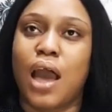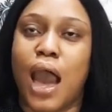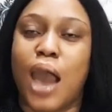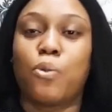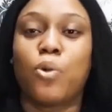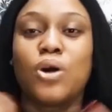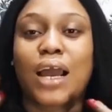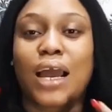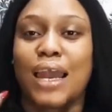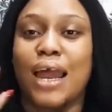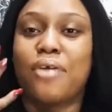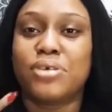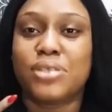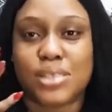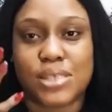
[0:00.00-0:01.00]
I want
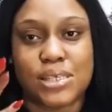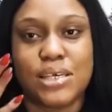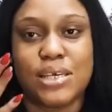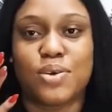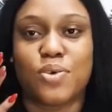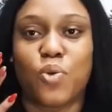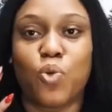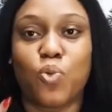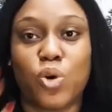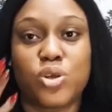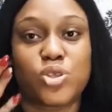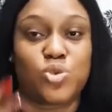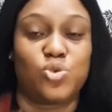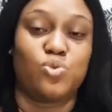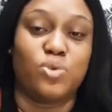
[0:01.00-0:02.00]
clarity on what
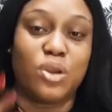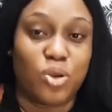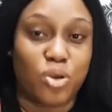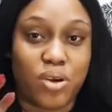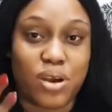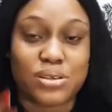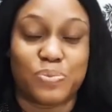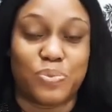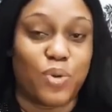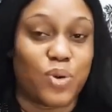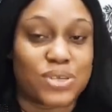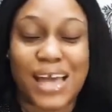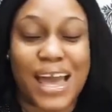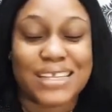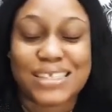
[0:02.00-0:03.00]
to do with Laura's
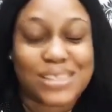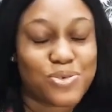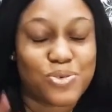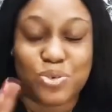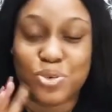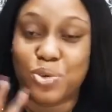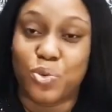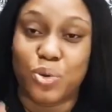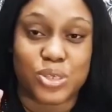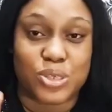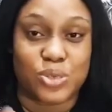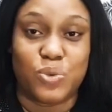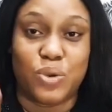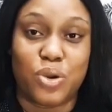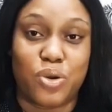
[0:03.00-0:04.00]
box. I still do not know what to
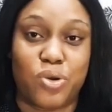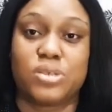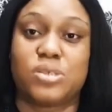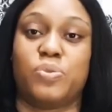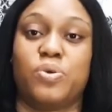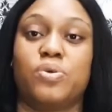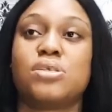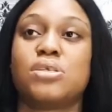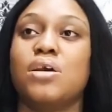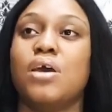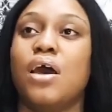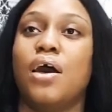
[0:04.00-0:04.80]
do with Laura's box.